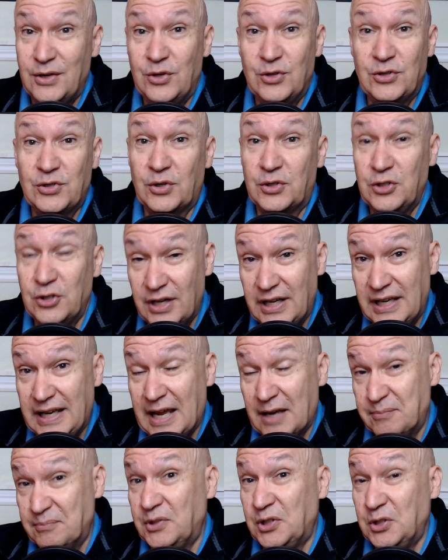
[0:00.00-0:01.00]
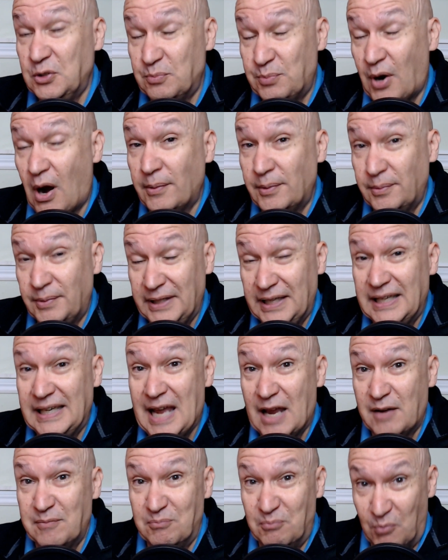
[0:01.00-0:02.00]
so you're probably going to
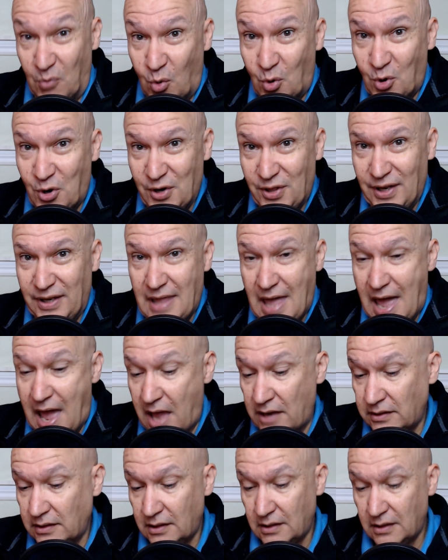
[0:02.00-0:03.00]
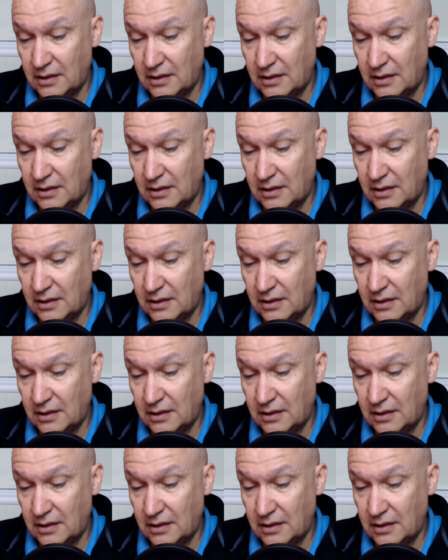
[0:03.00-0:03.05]
get more than that.